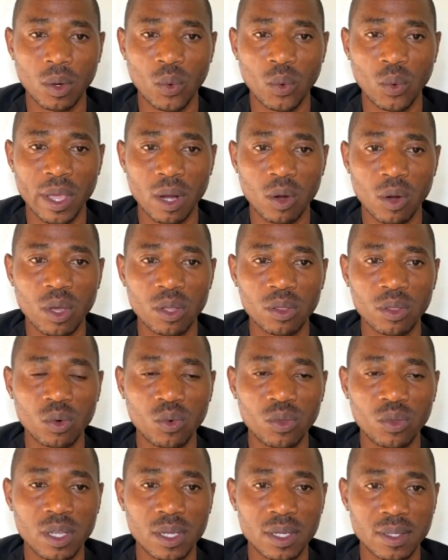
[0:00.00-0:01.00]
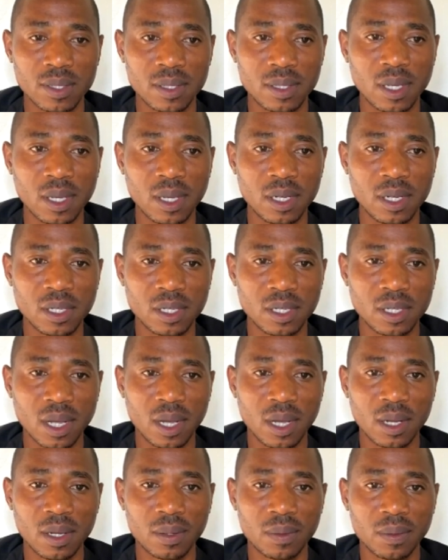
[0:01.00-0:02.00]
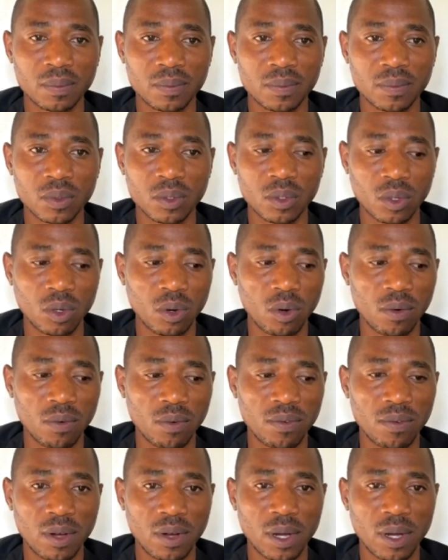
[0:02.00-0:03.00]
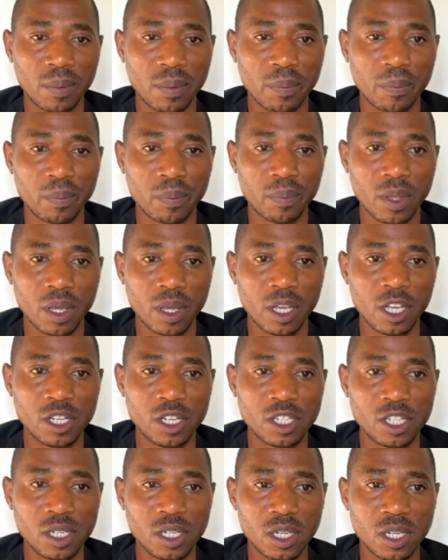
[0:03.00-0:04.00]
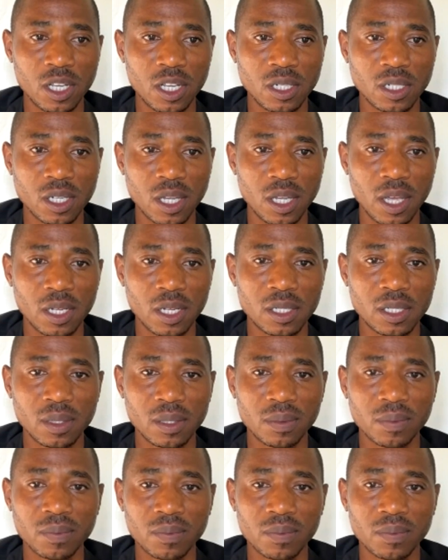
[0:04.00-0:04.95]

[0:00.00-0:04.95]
we are going through the series uh, of 1888